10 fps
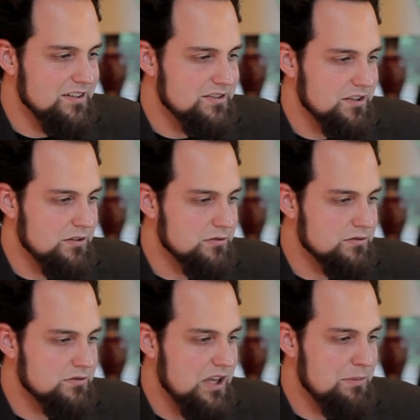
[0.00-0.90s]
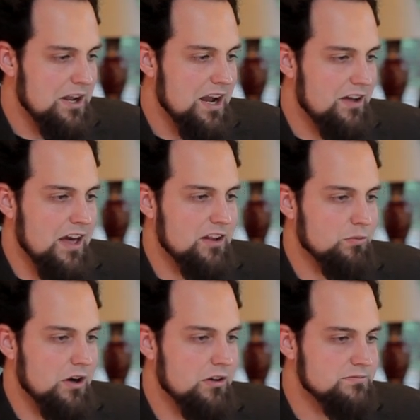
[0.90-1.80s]
So keep an eye on that as
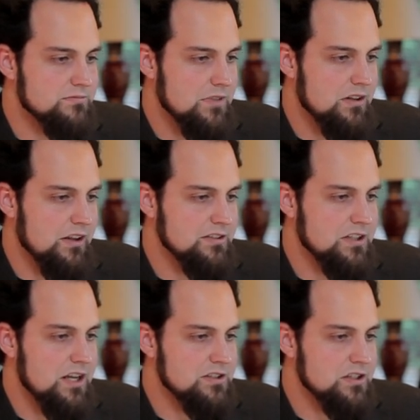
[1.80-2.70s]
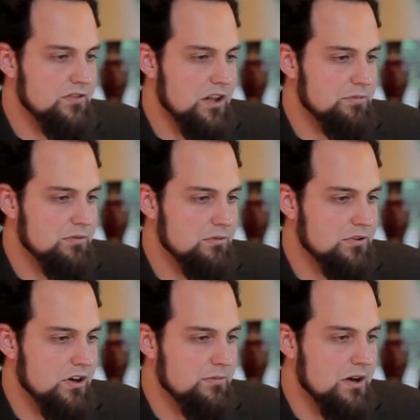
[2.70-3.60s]
well. And like I said, as it develops, we'll
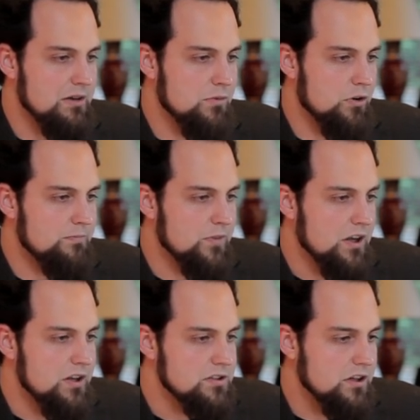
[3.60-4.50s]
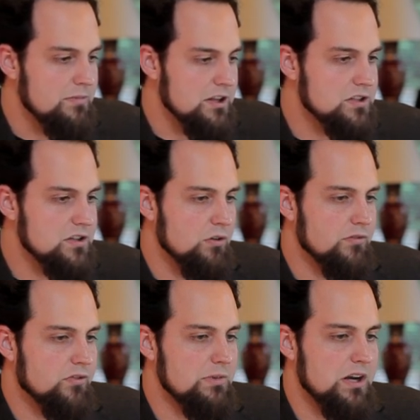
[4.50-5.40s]
talk about it more. Let's talk about
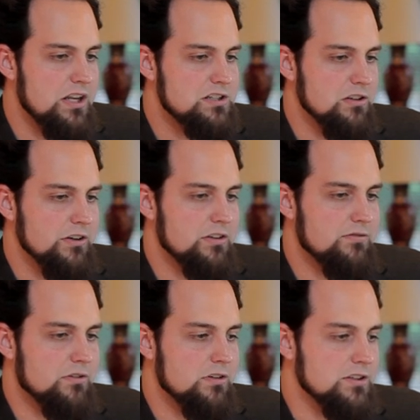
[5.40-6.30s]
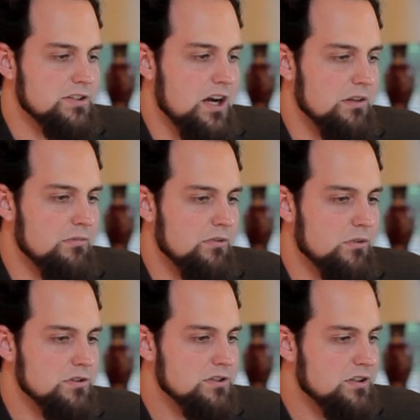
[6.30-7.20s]
Snowden for a minute. He's still looking for asylum, of
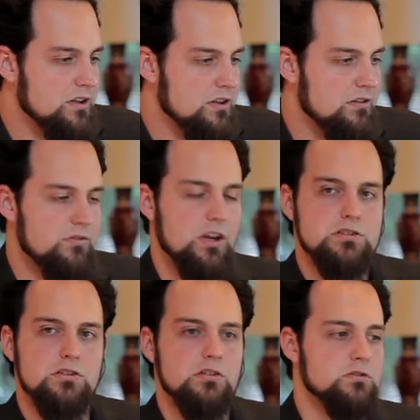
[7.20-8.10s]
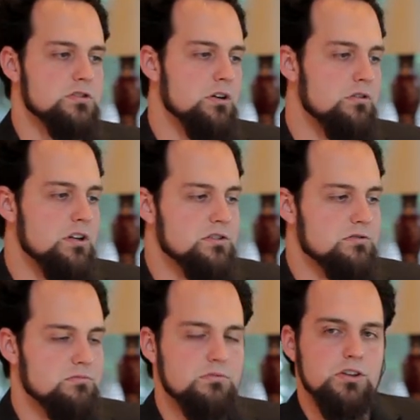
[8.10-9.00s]
course. And uh, if you guys don't know who Snowden is,
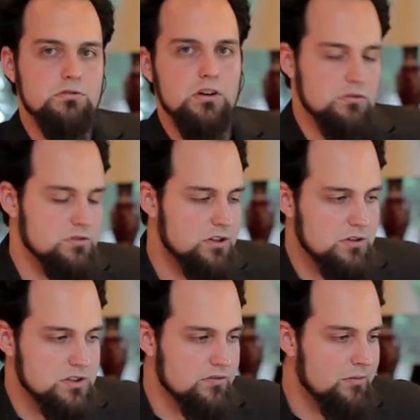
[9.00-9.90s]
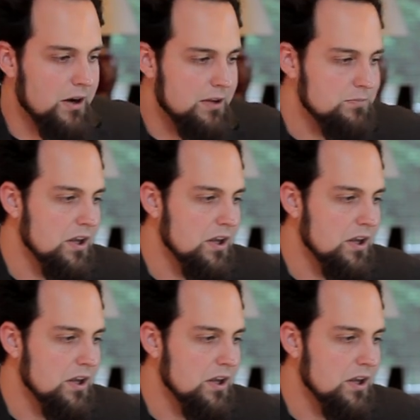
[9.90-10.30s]
you know who Snowden is. Never mind.